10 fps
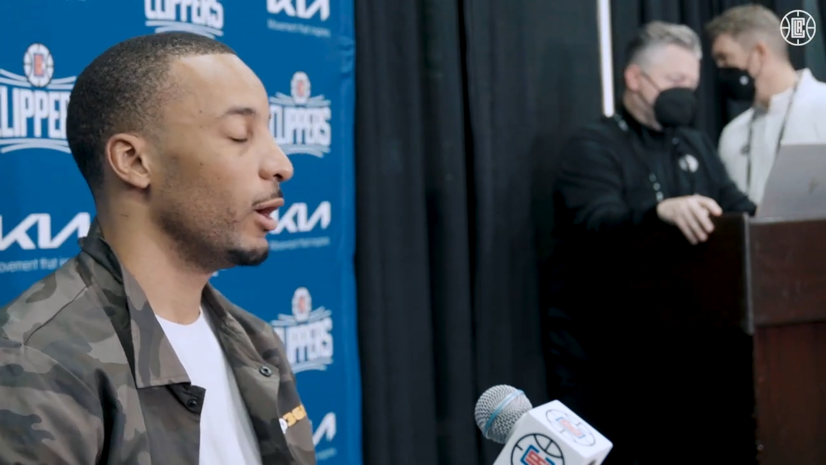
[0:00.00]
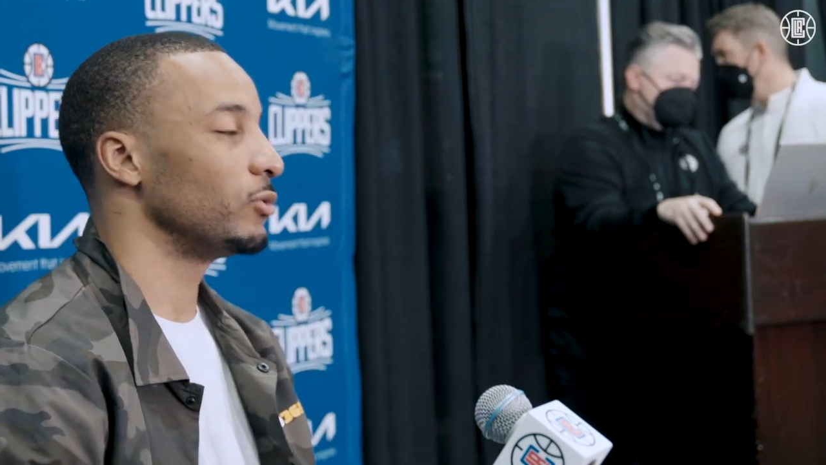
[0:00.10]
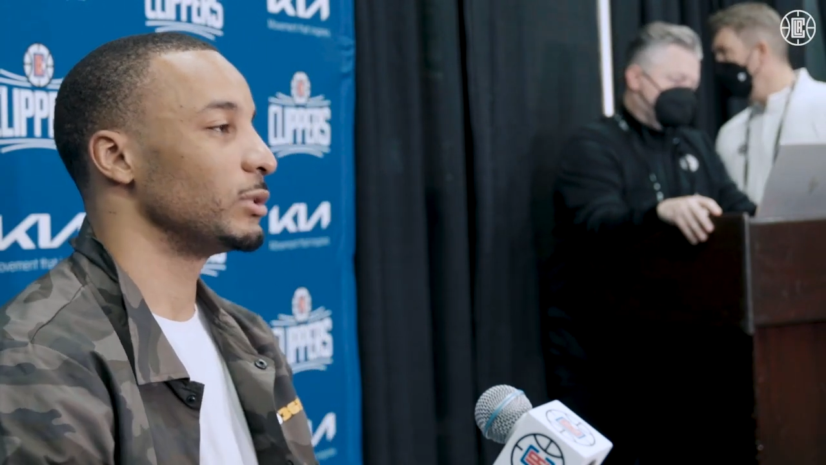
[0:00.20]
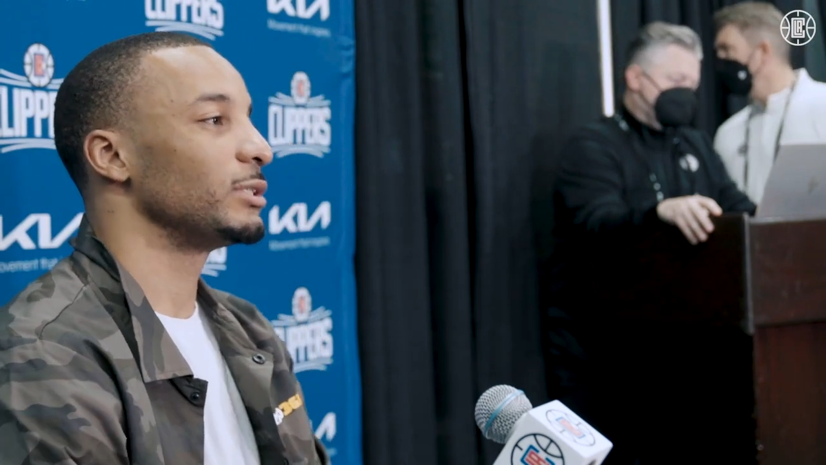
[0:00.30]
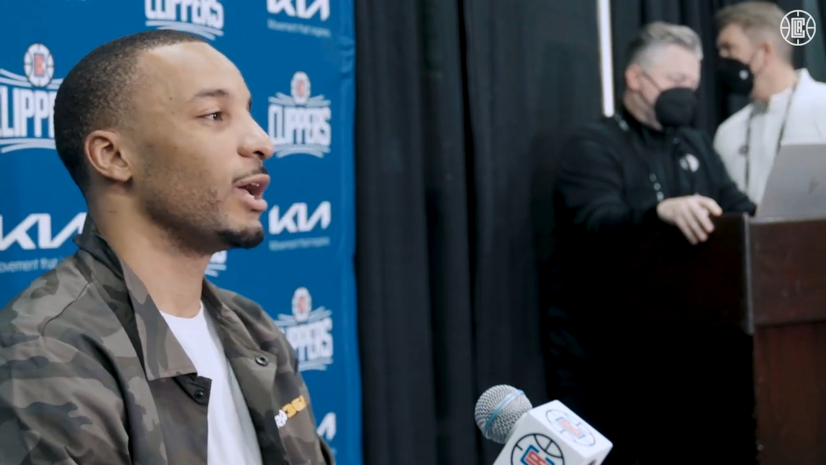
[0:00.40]
I
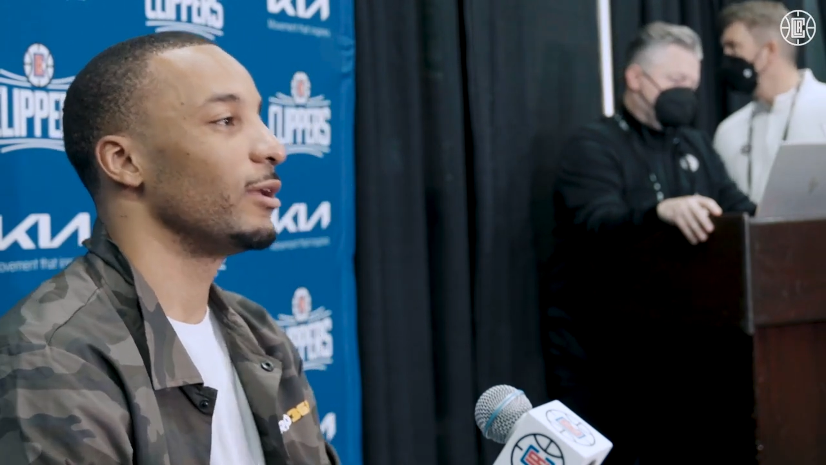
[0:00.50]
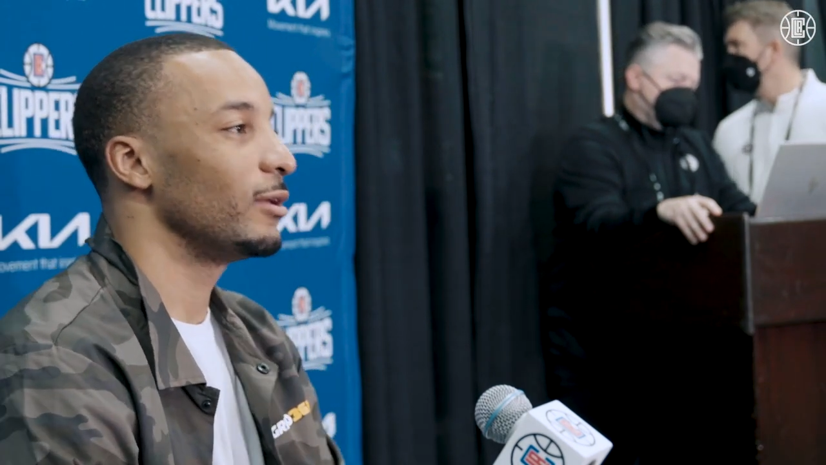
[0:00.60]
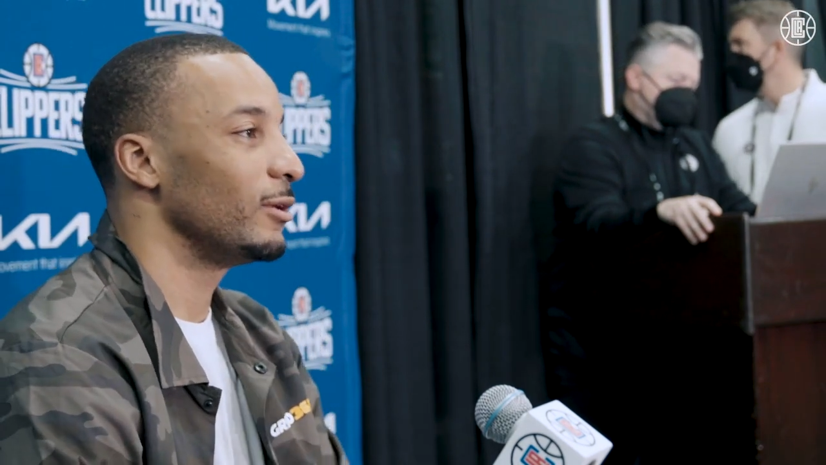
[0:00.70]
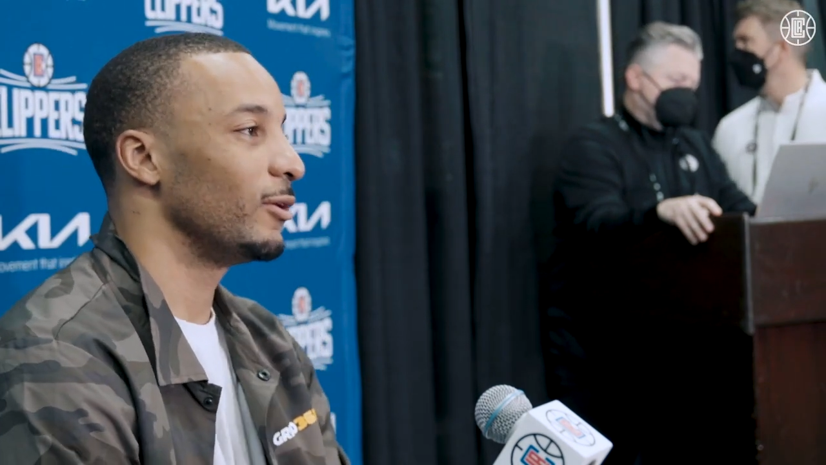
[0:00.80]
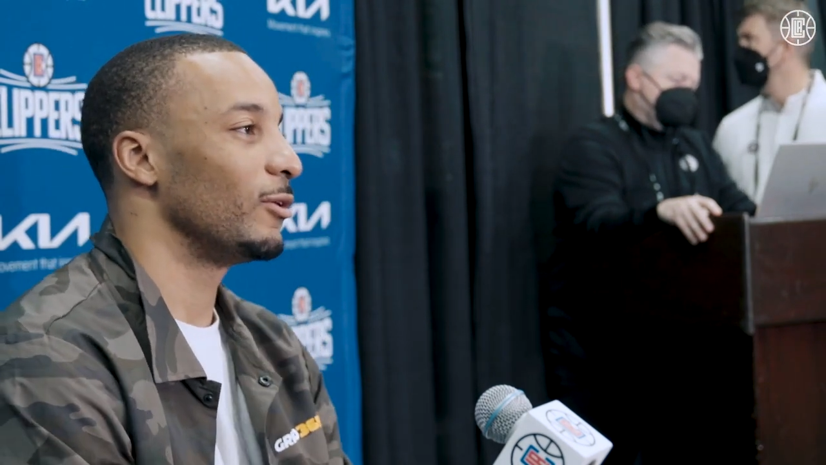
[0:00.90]
was
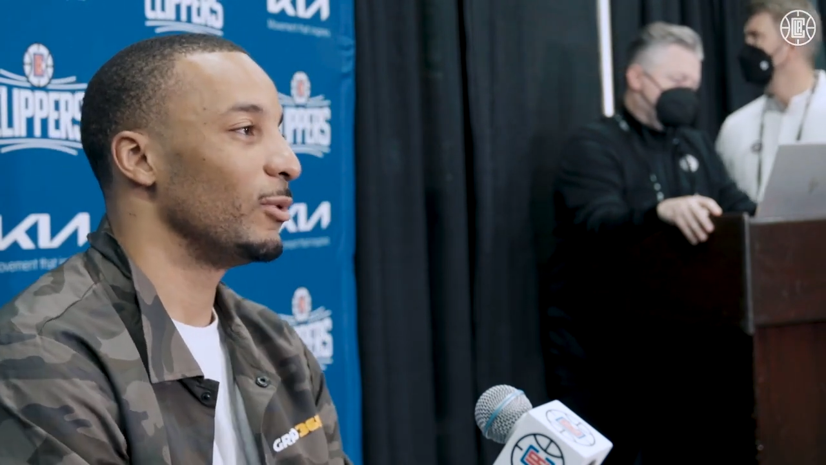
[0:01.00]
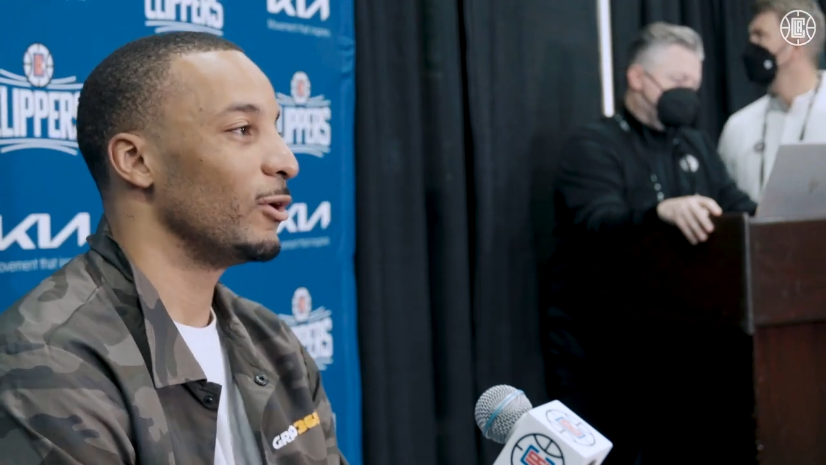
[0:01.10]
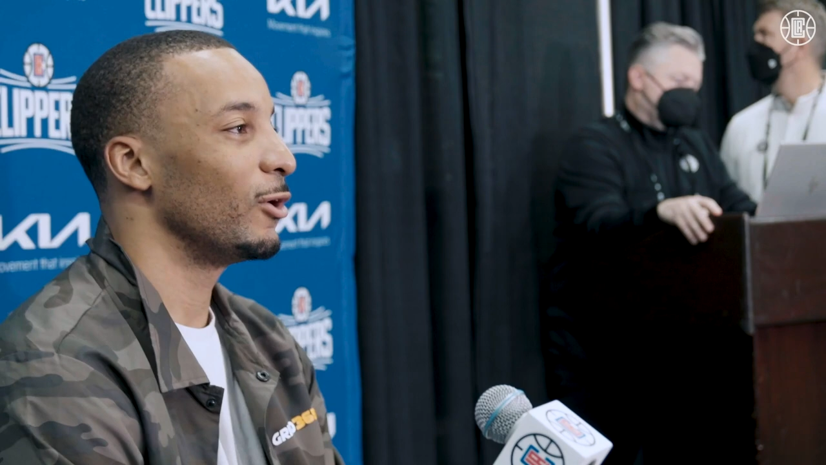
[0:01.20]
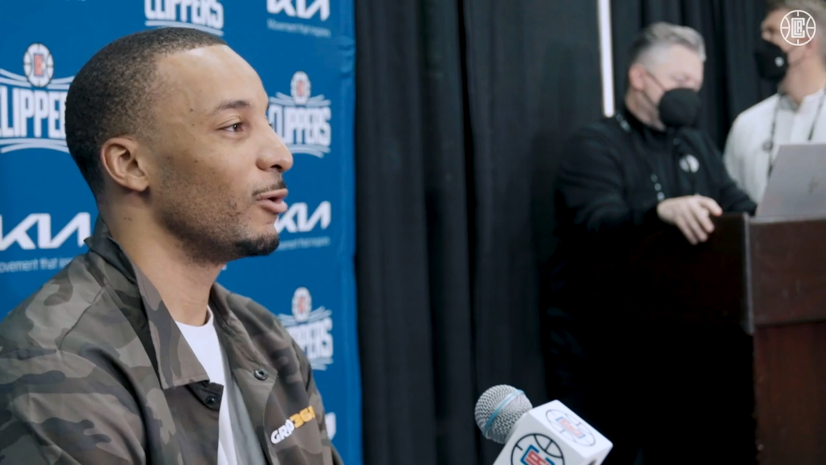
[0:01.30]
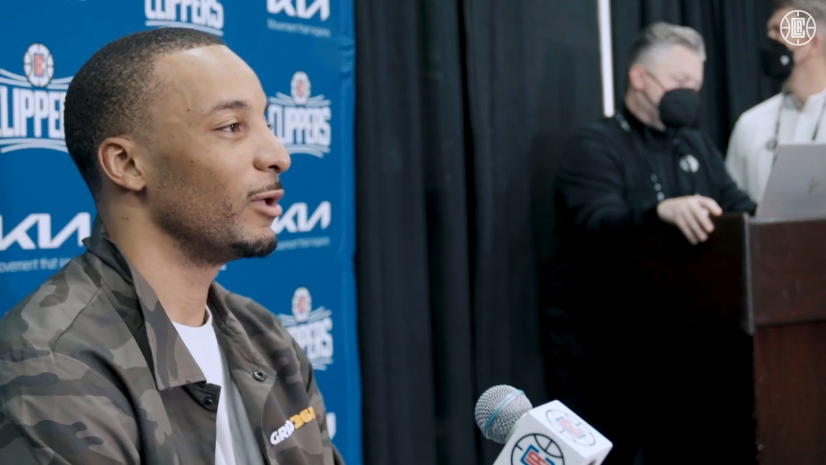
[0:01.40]
excited, you know, to be
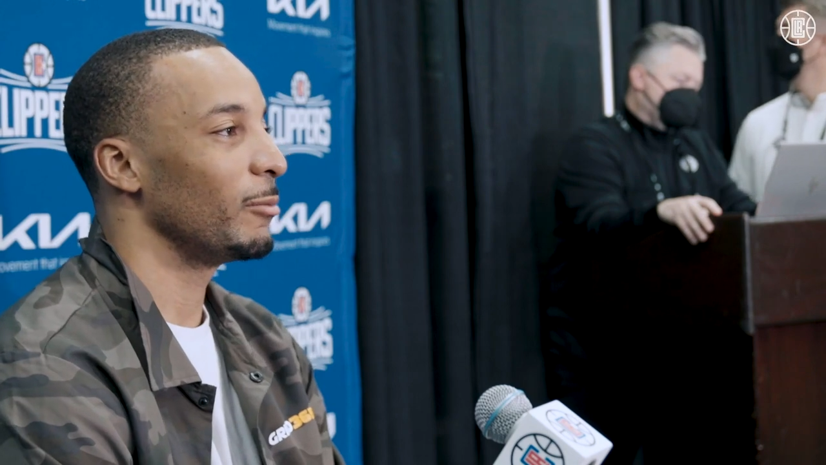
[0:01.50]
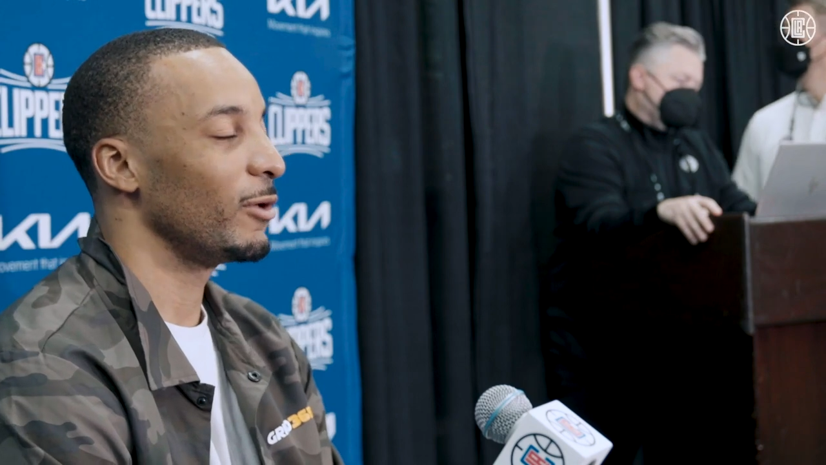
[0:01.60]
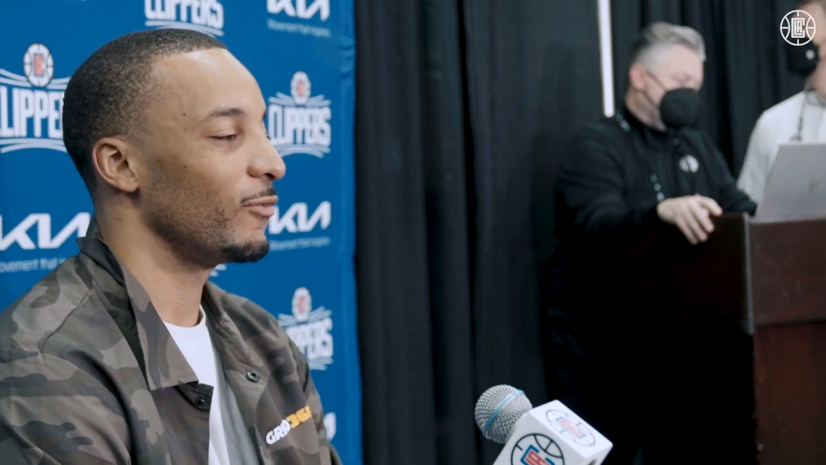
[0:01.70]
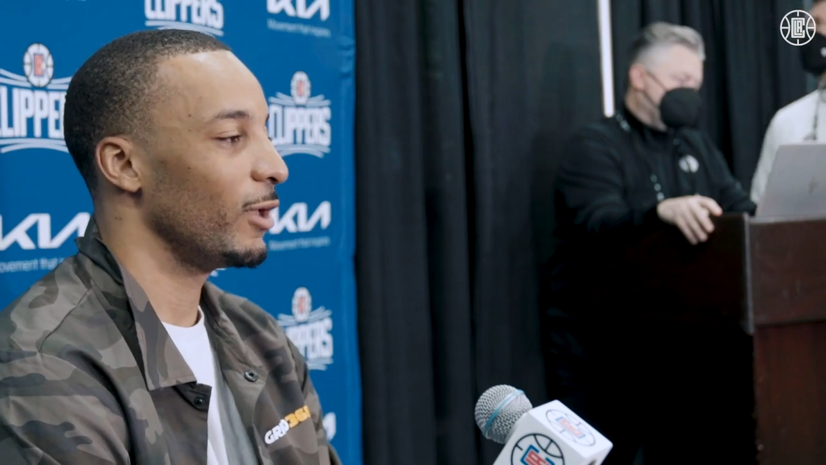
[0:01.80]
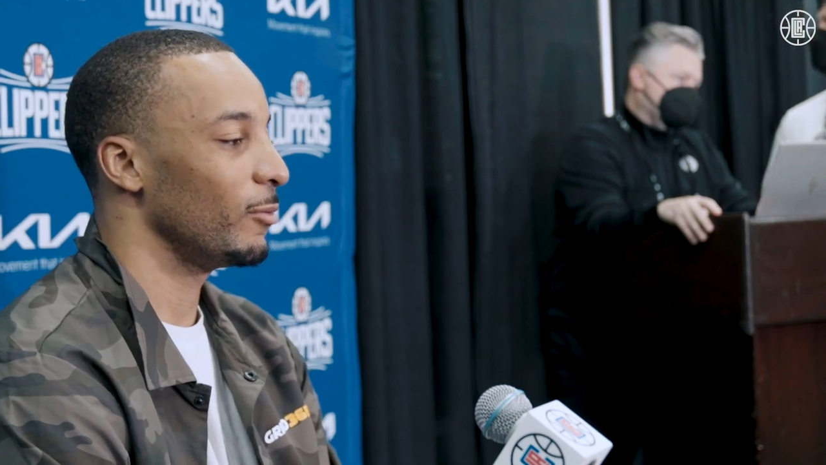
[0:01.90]
home, have
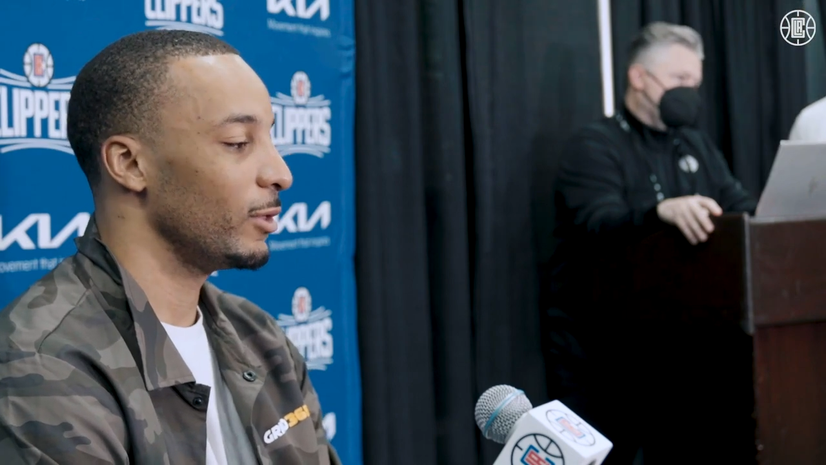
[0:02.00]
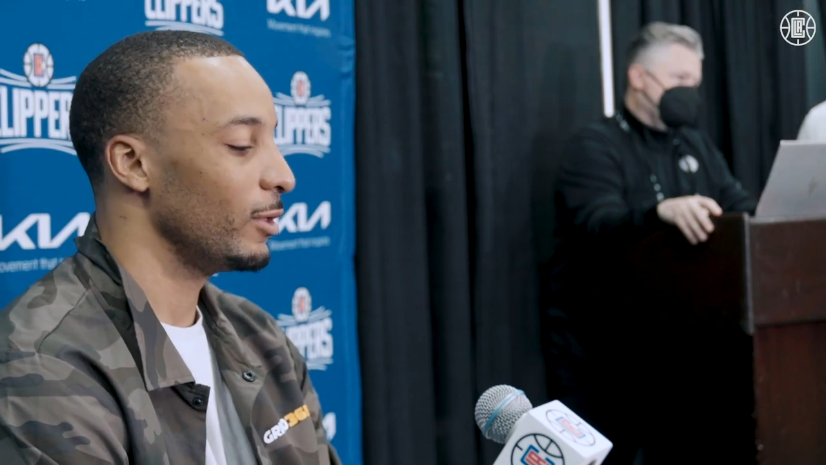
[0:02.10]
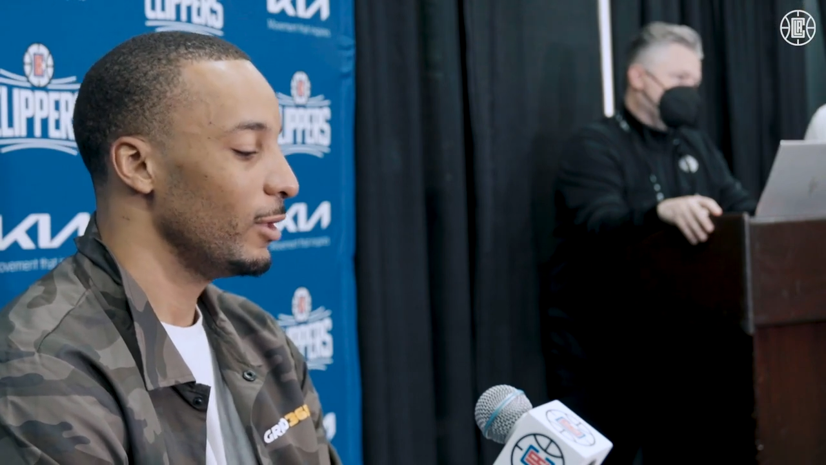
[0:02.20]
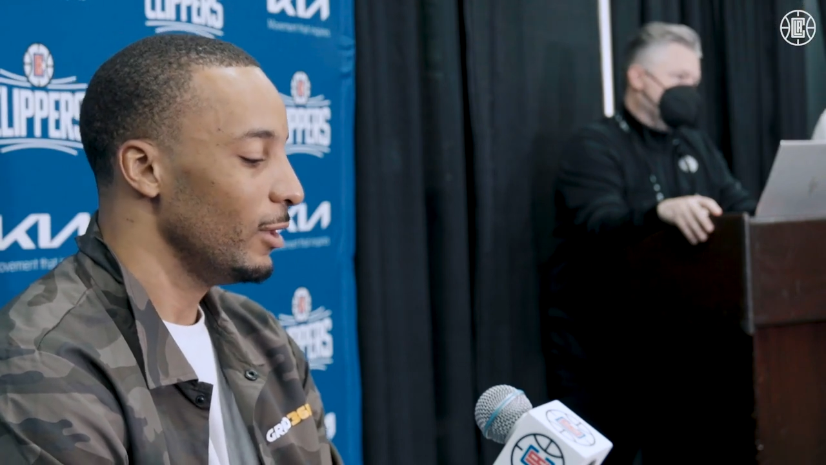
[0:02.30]
my family